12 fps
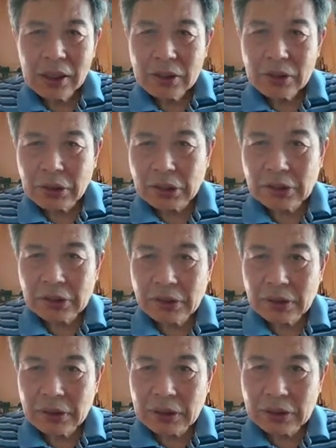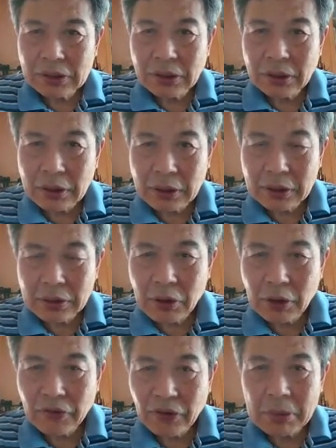So this is
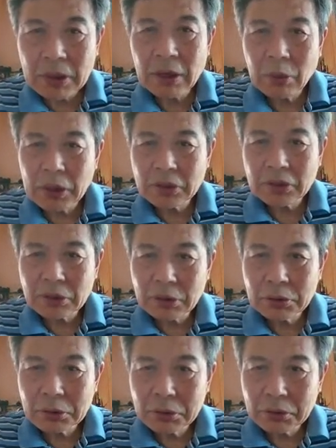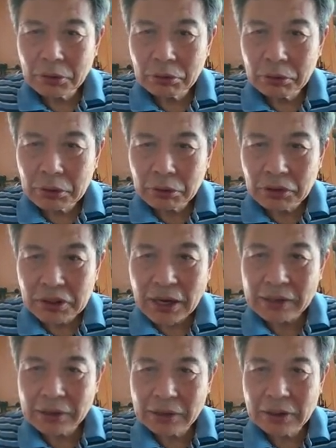you're familiar with. You
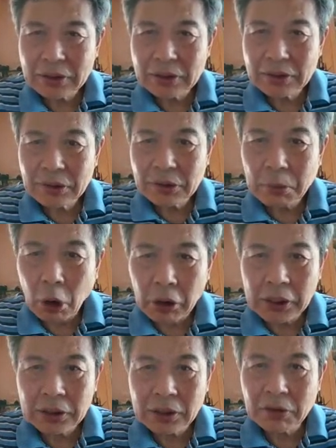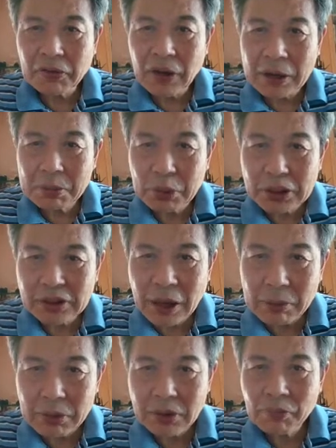recited this morning in the 5
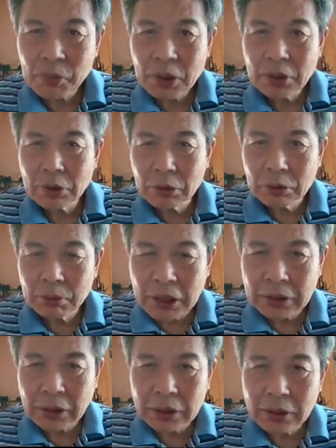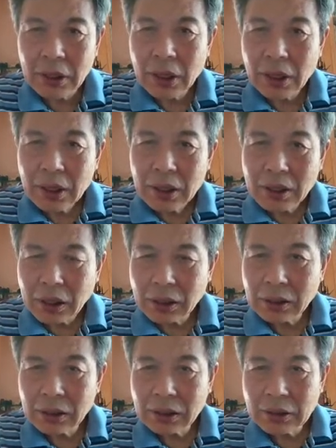precepts. You make that
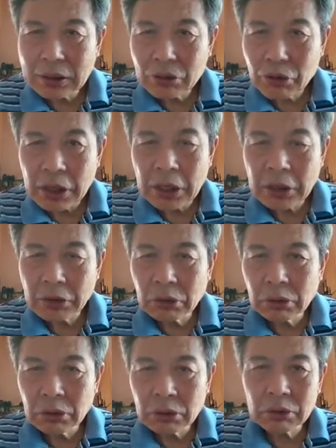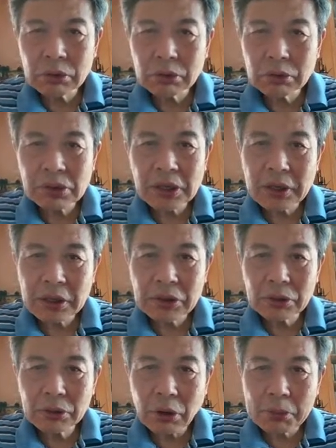that training rule to say
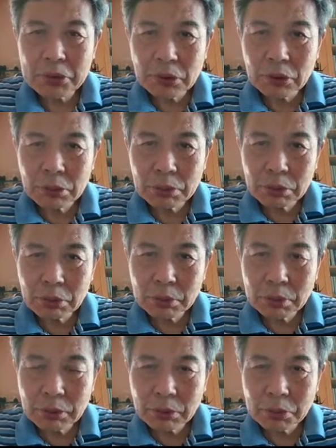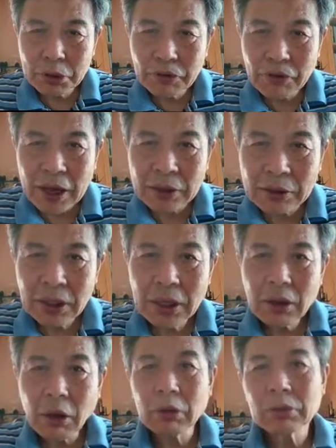that to prevent
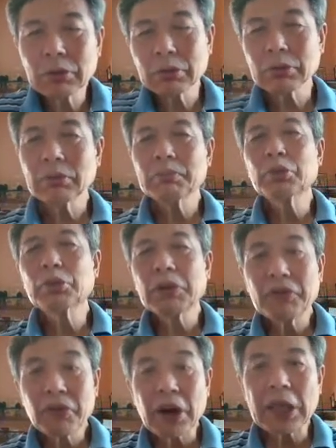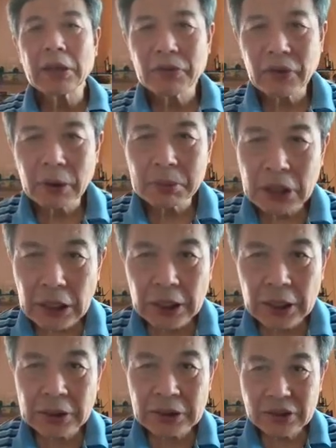or to refrain from
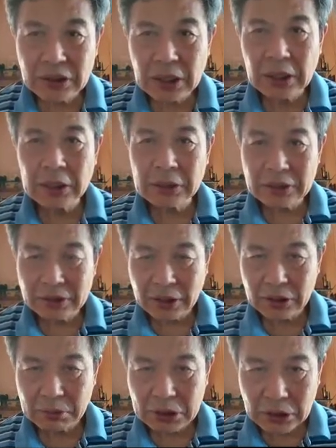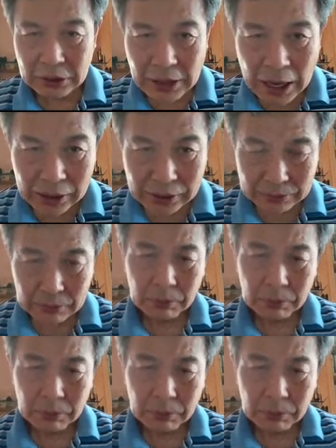killing, stealing, and sexual misconduct.